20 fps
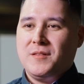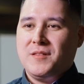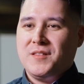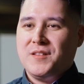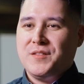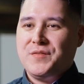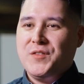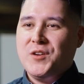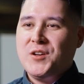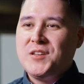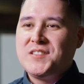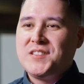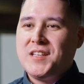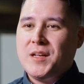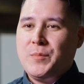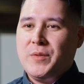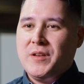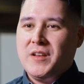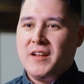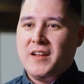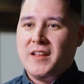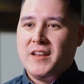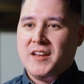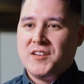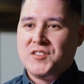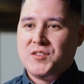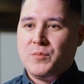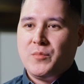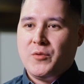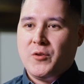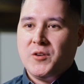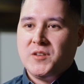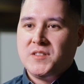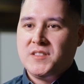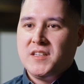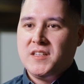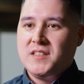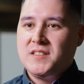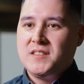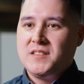The first step in the connection
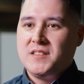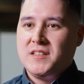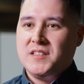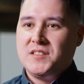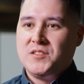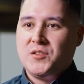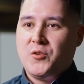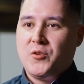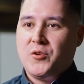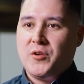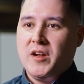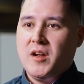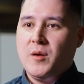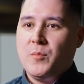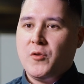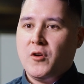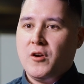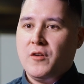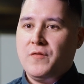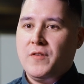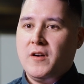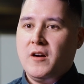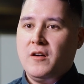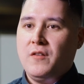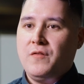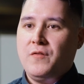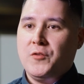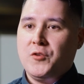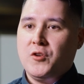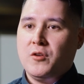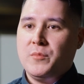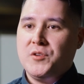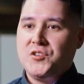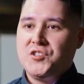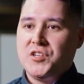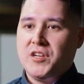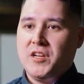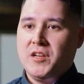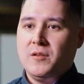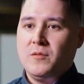process is to create a profile for your
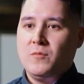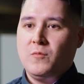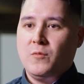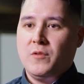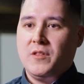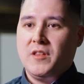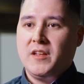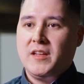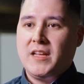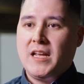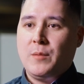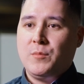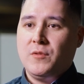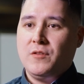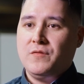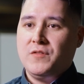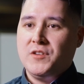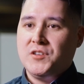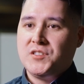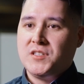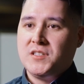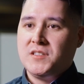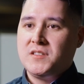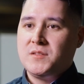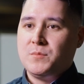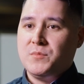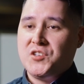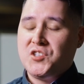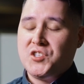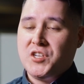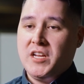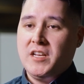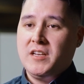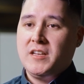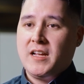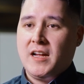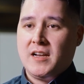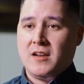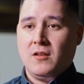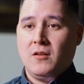machine within Cabinet Vision's machine
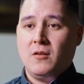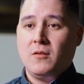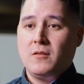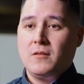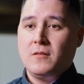catalog.